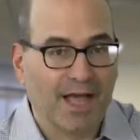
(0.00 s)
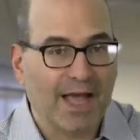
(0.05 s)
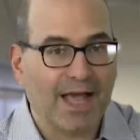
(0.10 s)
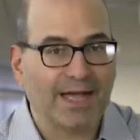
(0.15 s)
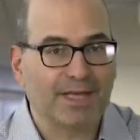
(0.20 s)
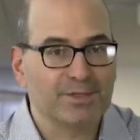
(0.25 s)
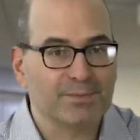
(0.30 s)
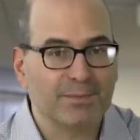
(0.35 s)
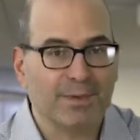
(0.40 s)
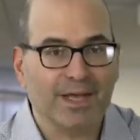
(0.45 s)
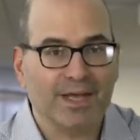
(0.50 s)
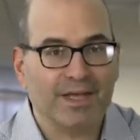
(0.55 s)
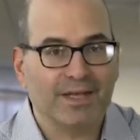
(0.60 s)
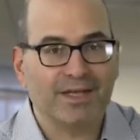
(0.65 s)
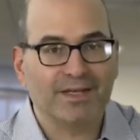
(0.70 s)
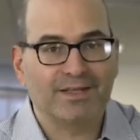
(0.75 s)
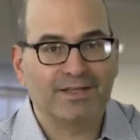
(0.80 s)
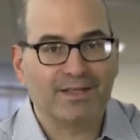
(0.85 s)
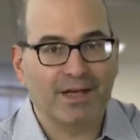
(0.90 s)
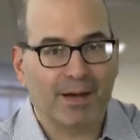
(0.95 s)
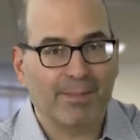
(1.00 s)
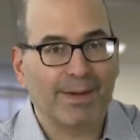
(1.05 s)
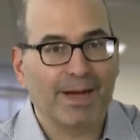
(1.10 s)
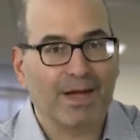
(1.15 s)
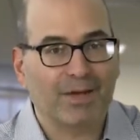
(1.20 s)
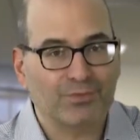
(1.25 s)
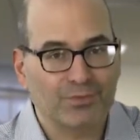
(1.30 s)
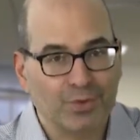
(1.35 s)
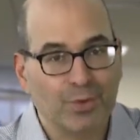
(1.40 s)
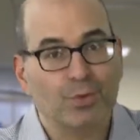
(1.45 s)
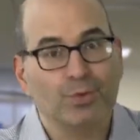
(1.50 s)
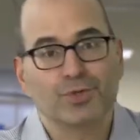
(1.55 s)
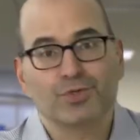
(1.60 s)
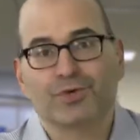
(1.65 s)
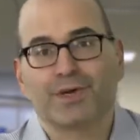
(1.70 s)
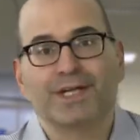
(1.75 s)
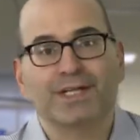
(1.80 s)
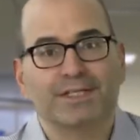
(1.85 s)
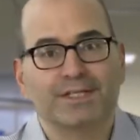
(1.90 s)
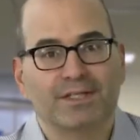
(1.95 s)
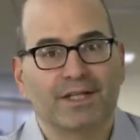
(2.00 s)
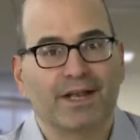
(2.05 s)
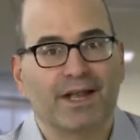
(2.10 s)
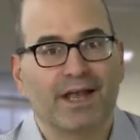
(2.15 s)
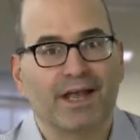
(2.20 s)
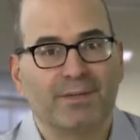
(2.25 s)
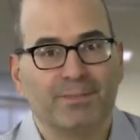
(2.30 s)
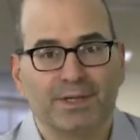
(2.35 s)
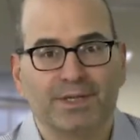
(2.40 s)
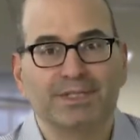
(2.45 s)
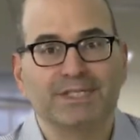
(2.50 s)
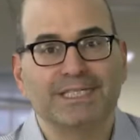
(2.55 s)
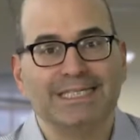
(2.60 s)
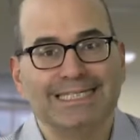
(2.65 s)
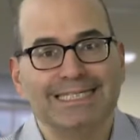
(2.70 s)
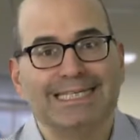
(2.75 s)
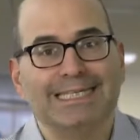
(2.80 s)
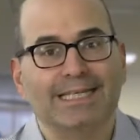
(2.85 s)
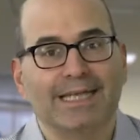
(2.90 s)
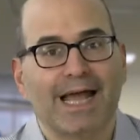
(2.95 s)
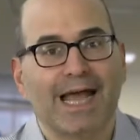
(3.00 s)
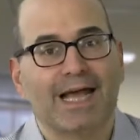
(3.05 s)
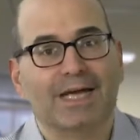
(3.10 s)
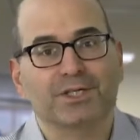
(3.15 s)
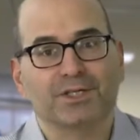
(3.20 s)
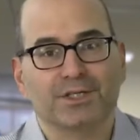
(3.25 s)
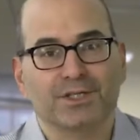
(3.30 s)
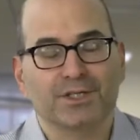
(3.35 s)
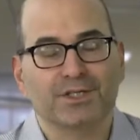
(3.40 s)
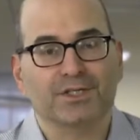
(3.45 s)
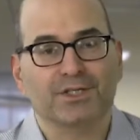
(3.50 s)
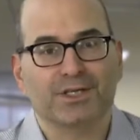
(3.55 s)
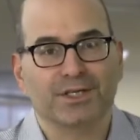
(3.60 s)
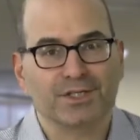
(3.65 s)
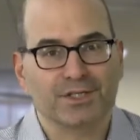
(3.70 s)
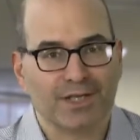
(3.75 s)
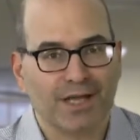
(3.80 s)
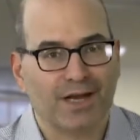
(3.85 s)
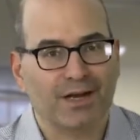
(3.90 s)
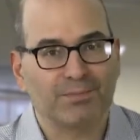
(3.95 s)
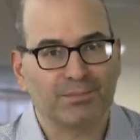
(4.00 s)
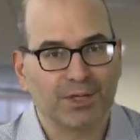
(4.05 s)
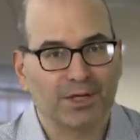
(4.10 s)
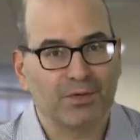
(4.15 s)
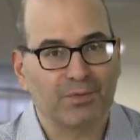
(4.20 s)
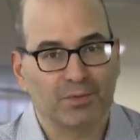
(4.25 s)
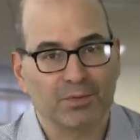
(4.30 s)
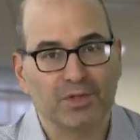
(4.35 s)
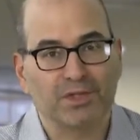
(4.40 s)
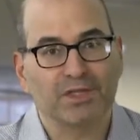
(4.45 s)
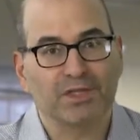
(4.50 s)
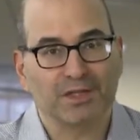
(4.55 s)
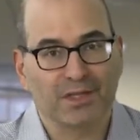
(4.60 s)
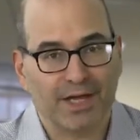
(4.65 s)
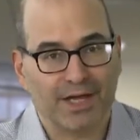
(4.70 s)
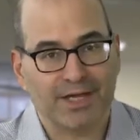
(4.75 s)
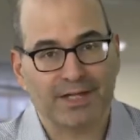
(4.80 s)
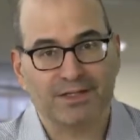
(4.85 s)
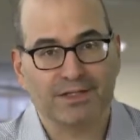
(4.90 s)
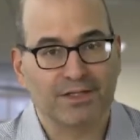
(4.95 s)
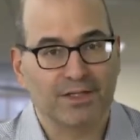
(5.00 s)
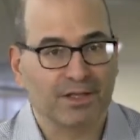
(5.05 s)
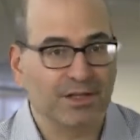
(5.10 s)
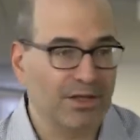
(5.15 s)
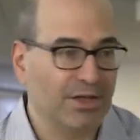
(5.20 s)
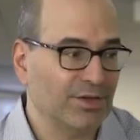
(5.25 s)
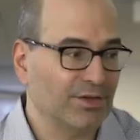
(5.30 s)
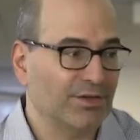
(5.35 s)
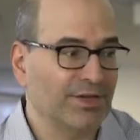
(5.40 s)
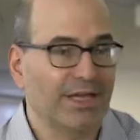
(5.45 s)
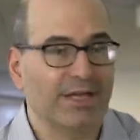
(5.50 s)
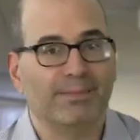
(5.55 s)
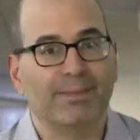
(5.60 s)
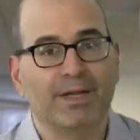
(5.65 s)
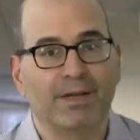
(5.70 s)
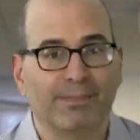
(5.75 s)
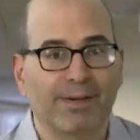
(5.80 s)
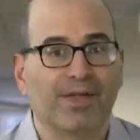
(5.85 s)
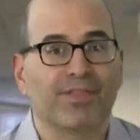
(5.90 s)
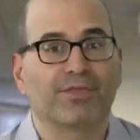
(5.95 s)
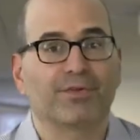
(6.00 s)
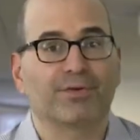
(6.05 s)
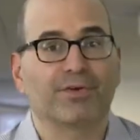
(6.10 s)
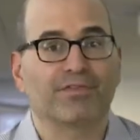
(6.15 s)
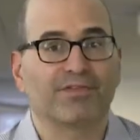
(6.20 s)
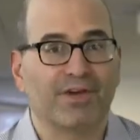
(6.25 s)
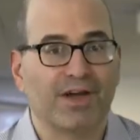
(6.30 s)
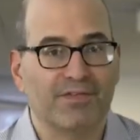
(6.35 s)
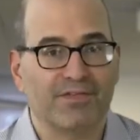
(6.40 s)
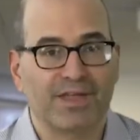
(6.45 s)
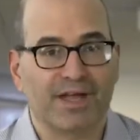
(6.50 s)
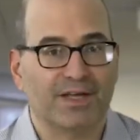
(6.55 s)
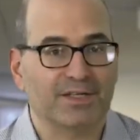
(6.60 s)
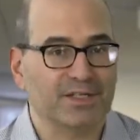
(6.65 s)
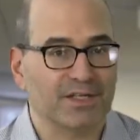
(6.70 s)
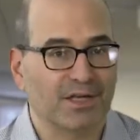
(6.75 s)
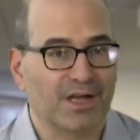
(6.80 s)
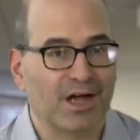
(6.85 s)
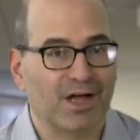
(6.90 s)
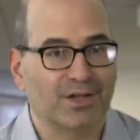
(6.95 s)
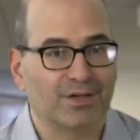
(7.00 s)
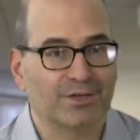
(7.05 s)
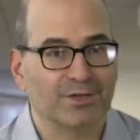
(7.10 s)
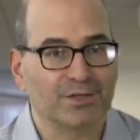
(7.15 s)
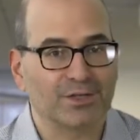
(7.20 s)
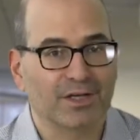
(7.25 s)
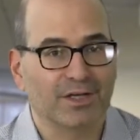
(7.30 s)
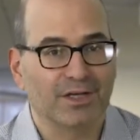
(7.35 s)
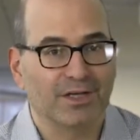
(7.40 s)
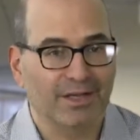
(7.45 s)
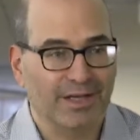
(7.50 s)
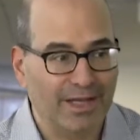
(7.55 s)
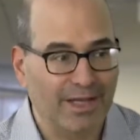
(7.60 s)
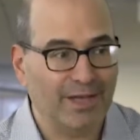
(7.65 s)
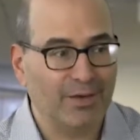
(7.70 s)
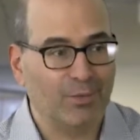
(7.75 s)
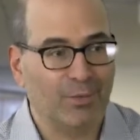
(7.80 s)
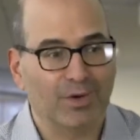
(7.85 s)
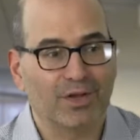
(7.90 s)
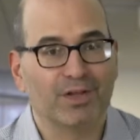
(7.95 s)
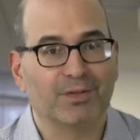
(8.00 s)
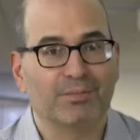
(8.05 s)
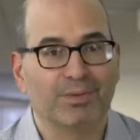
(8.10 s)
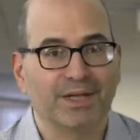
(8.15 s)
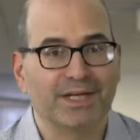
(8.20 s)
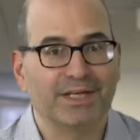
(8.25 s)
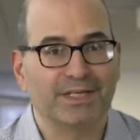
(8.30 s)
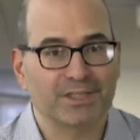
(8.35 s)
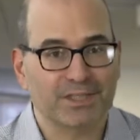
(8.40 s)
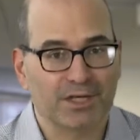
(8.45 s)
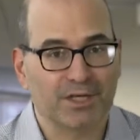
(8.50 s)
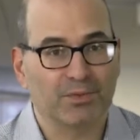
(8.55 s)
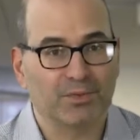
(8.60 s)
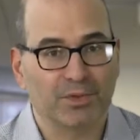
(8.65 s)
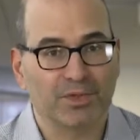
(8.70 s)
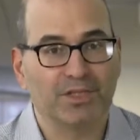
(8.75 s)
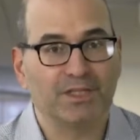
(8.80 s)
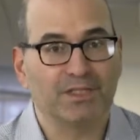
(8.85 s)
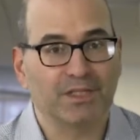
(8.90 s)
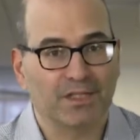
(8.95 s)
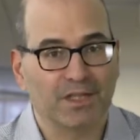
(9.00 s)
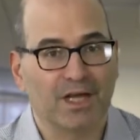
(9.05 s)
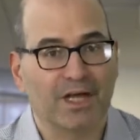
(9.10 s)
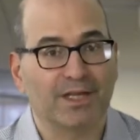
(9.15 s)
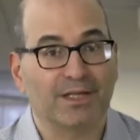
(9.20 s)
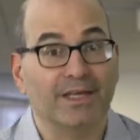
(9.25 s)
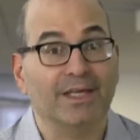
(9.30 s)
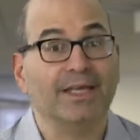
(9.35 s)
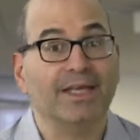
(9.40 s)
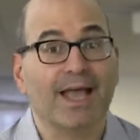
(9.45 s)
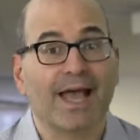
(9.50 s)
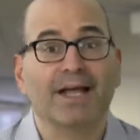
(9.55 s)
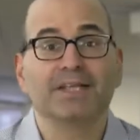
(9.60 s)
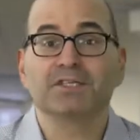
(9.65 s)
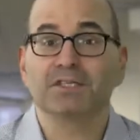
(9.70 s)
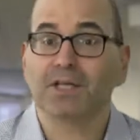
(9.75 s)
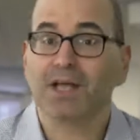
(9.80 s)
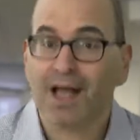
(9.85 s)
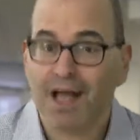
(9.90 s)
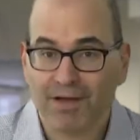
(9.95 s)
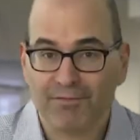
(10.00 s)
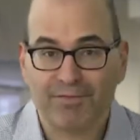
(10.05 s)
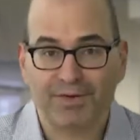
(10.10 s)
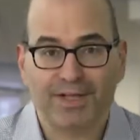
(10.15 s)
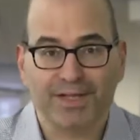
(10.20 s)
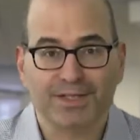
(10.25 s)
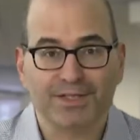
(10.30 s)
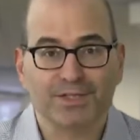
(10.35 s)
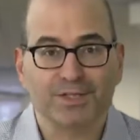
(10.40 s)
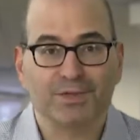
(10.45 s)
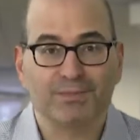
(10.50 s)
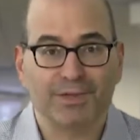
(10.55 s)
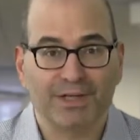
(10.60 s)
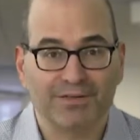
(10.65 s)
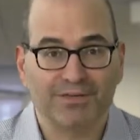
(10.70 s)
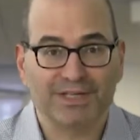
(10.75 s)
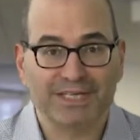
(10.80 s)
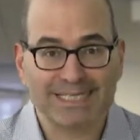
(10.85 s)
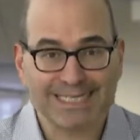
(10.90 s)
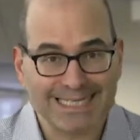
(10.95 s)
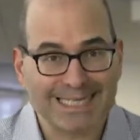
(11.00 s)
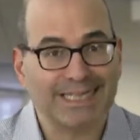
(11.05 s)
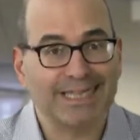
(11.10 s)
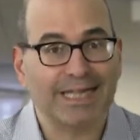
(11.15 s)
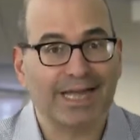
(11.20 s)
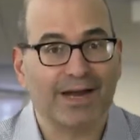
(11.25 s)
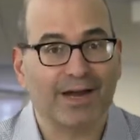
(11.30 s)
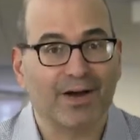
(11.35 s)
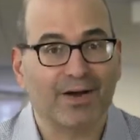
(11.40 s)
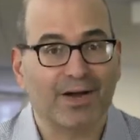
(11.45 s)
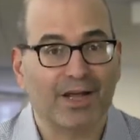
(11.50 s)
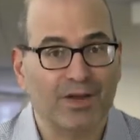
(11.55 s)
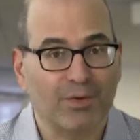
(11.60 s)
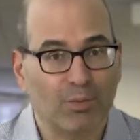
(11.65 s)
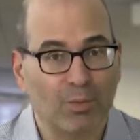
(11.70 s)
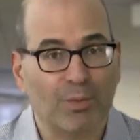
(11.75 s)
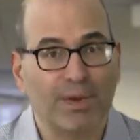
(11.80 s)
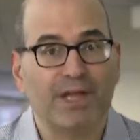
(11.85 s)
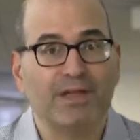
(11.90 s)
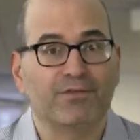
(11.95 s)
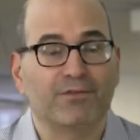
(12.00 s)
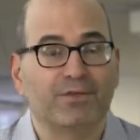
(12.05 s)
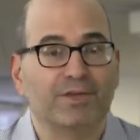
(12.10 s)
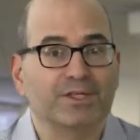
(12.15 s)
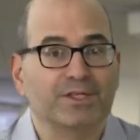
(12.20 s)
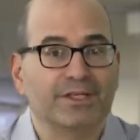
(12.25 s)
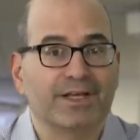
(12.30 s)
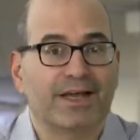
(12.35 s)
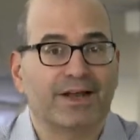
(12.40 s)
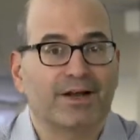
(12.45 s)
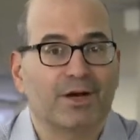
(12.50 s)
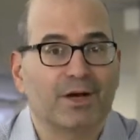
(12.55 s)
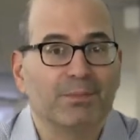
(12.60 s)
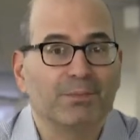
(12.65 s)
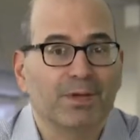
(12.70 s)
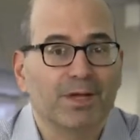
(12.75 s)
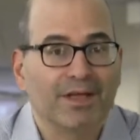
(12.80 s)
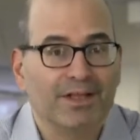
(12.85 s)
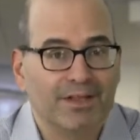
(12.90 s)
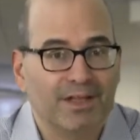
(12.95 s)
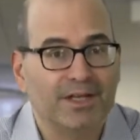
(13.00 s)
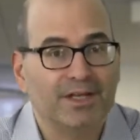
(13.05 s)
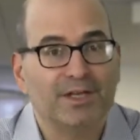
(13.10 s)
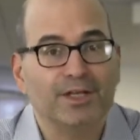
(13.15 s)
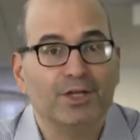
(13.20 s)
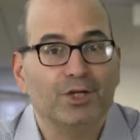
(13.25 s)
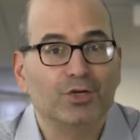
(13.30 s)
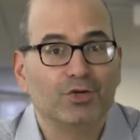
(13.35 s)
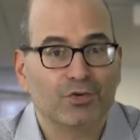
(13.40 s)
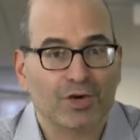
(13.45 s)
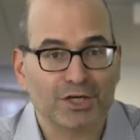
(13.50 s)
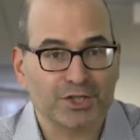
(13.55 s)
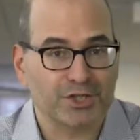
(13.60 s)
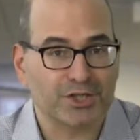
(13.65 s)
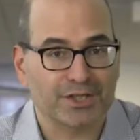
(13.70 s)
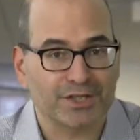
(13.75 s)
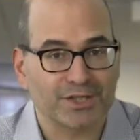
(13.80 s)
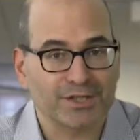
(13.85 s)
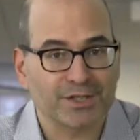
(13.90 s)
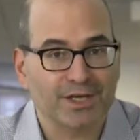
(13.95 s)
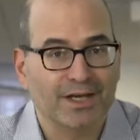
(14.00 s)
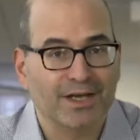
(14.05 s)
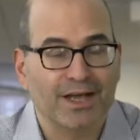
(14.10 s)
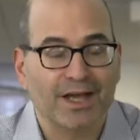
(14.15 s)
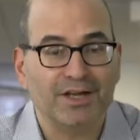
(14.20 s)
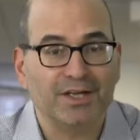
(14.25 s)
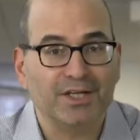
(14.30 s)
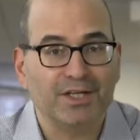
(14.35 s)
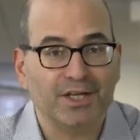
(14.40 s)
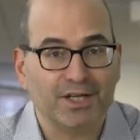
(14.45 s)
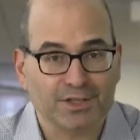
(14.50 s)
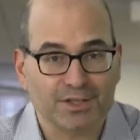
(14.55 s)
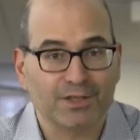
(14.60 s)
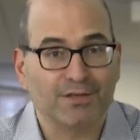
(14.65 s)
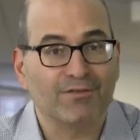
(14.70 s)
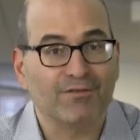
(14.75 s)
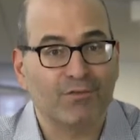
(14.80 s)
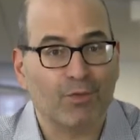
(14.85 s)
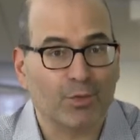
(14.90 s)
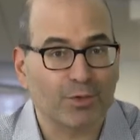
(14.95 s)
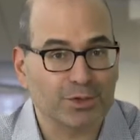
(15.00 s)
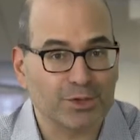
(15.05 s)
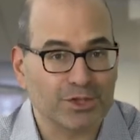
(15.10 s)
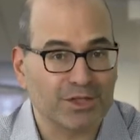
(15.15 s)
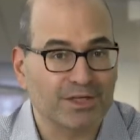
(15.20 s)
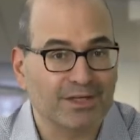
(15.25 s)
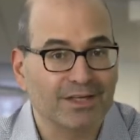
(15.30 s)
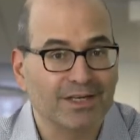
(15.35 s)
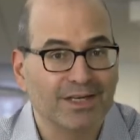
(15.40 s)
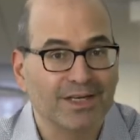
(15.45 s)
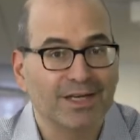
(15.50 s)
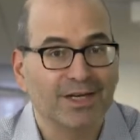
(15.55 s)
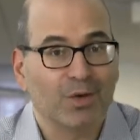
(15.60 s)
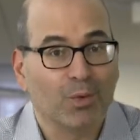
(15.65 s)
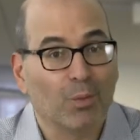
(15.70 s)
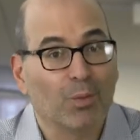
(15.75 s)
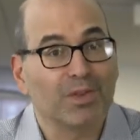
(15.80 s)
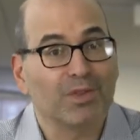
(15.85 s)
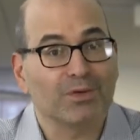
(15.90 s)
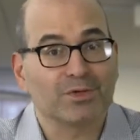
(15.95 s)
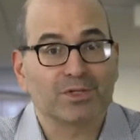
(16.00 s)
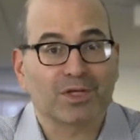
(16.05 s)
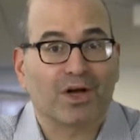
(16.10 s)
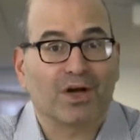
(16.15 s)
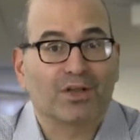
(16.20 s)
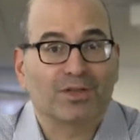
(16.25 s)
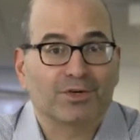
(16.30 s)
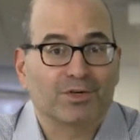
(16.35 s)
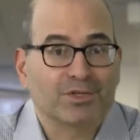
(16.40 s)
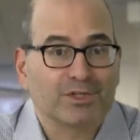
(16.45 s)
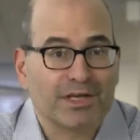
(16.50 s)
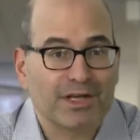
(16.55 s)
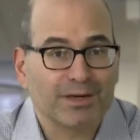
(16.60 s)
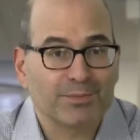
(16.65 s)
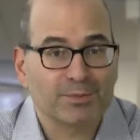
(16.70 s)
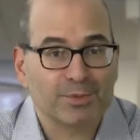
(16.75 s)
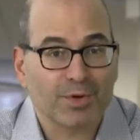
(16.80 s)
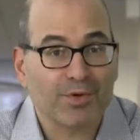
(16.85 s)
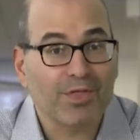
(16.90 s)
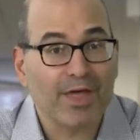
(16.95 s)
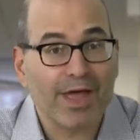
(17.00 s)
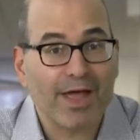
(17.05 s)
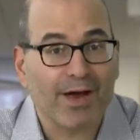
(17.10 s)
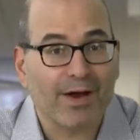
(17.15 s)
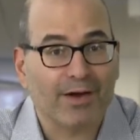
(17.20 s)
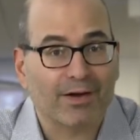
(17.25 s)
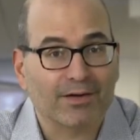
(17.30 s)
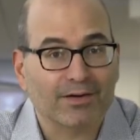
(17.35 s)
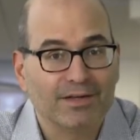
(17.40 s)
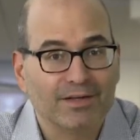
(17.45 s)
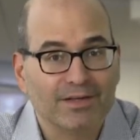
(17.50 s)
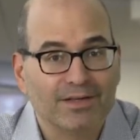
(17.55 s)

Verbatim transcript: has made about two trades today because he didn't actually see a setup that he really liked the other day, he made about $35,000 in one of the plays that he really did like. He has the confidence to be able to sit there and wait for the setup that he crushes, and he doesn't force it when those other setups are there.